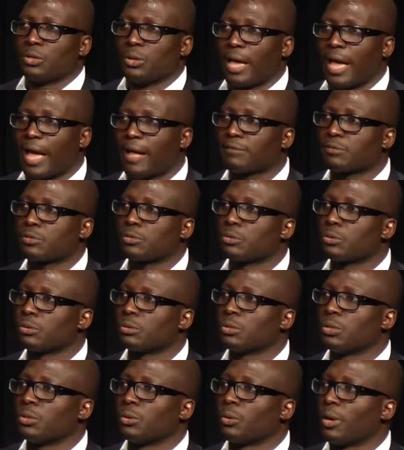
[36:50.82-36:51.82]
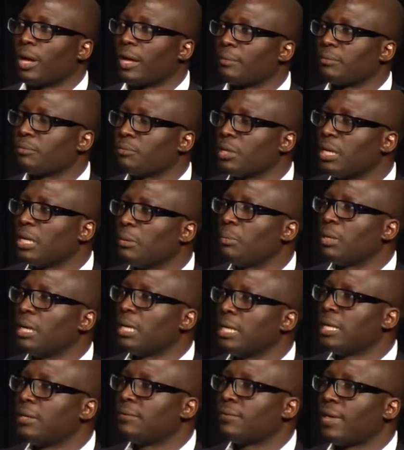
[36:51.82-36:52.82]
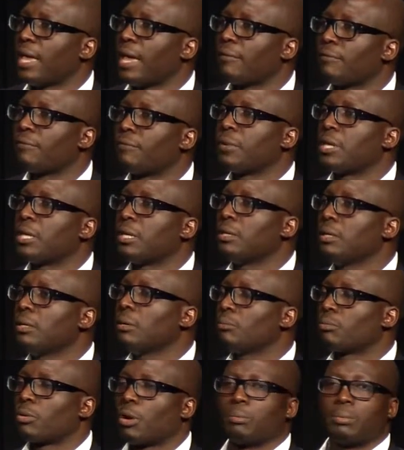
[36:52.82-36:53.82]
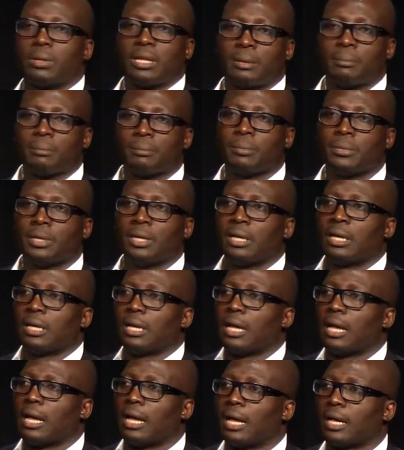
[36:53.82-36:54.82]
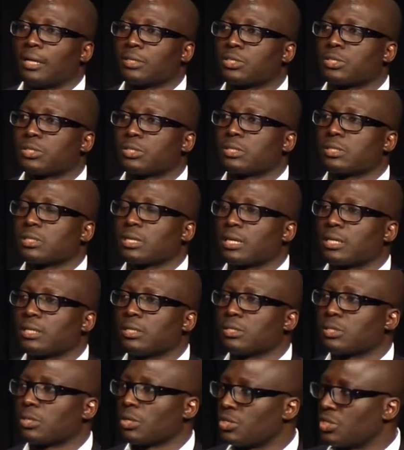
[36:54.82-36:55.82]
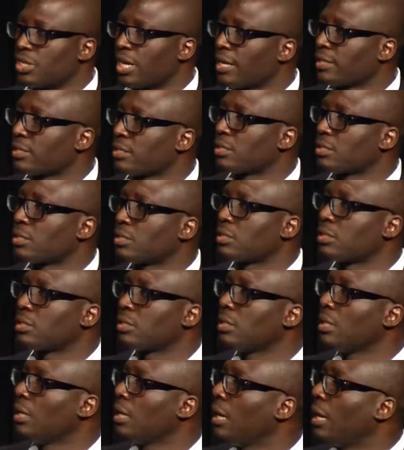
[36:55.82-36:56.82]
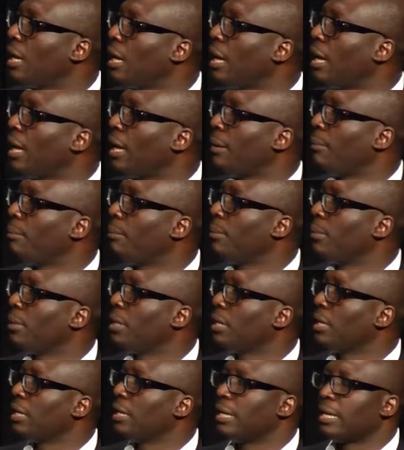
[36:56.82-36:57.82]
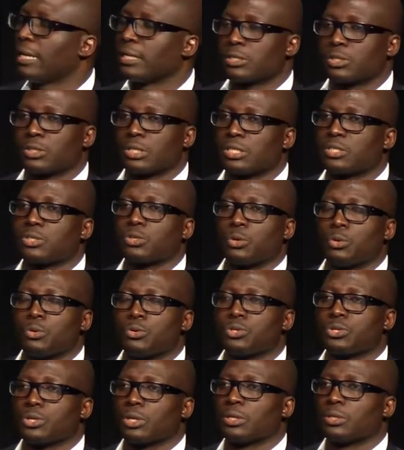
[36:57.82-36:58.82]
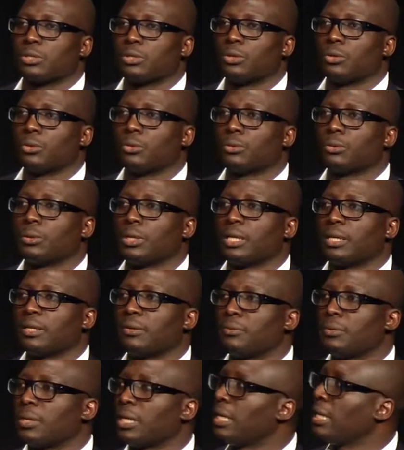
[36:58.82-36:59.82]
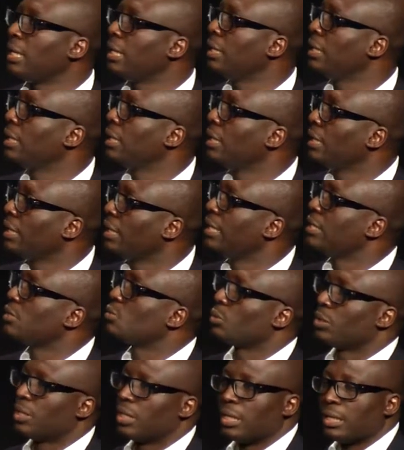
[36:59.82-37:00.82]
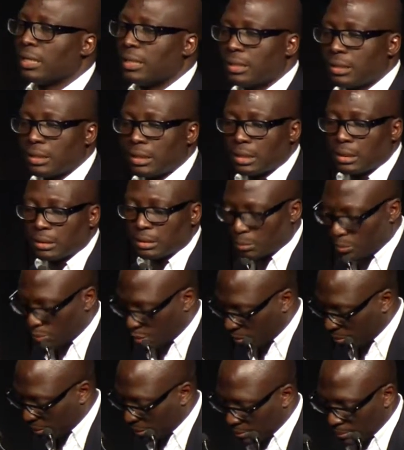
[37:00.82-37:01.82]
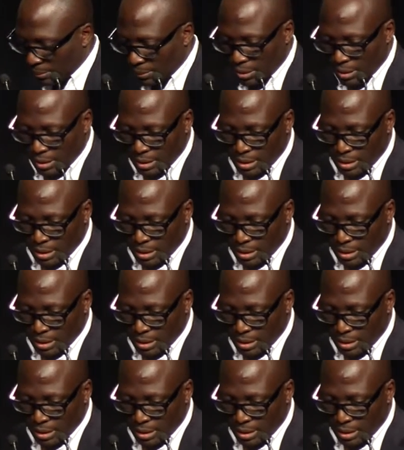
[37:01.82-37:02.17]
You have to, you know, I really believe every problem suggests its solution, you know. It really is within the problem.